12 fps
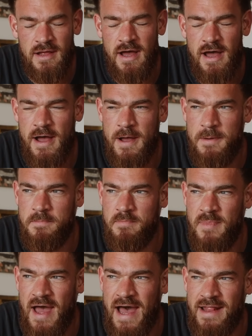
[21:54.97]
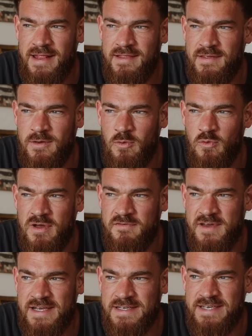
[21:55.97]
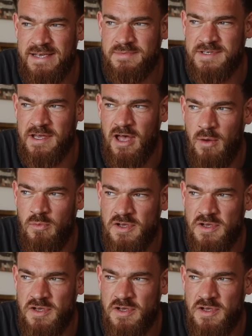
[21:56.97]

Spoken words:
and with it seems to come,